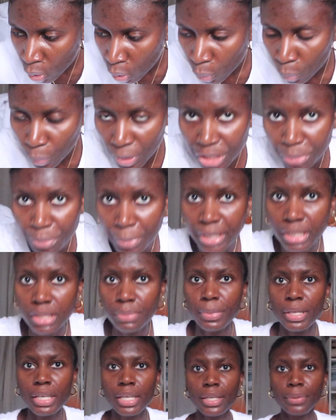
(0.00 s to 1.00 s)
which brings
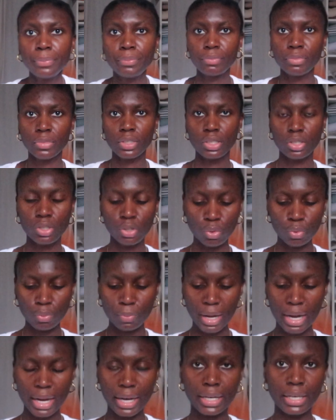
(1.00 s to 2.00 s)
me to
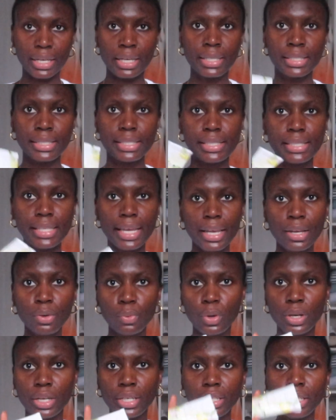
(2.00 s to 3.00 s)
my second
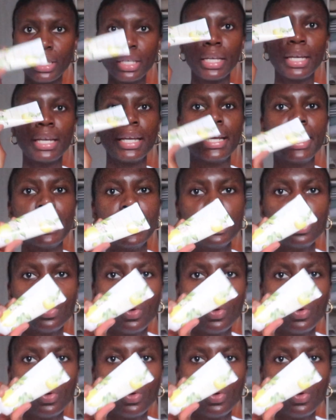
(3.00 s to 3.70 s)
one. It's